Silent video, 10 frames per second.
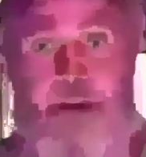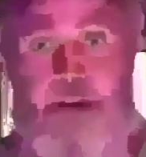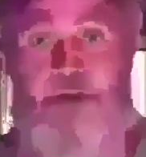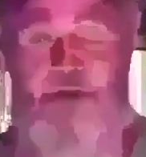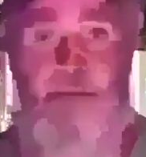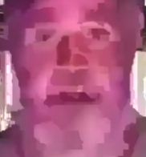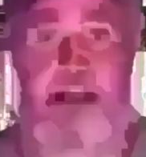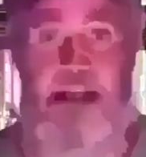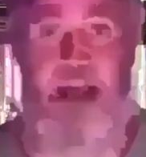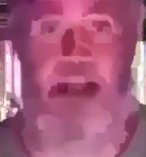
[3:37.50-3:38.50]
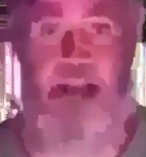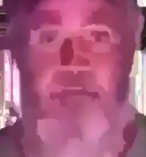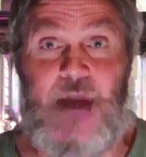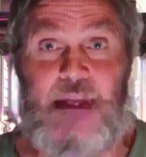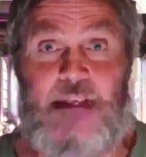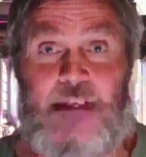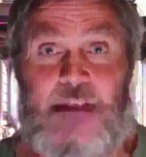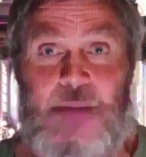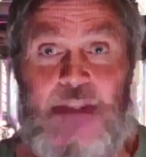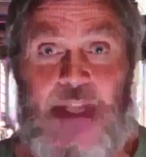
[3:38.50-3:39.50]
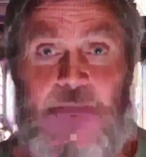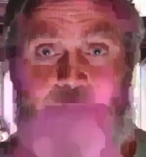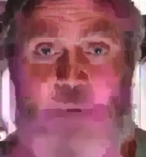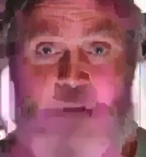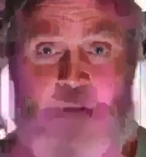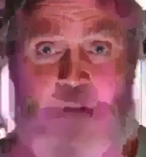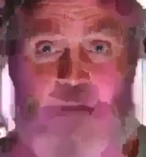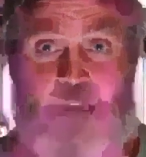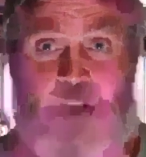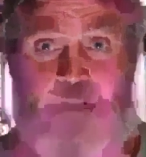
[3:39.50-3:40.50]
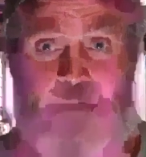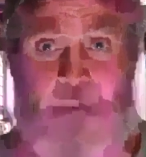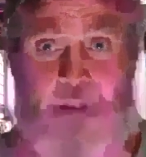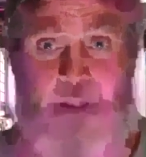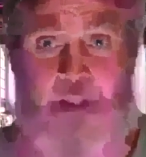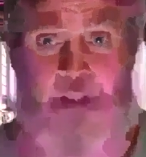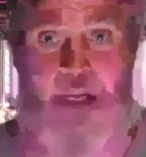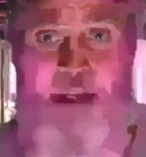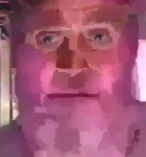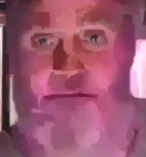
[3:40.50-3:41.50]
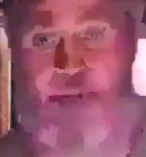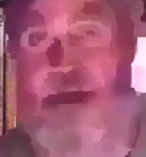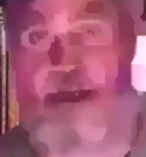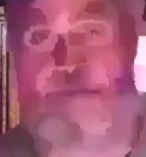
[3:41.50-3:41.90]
Didn't see the single verse except the last one, the one that says he's a sinner.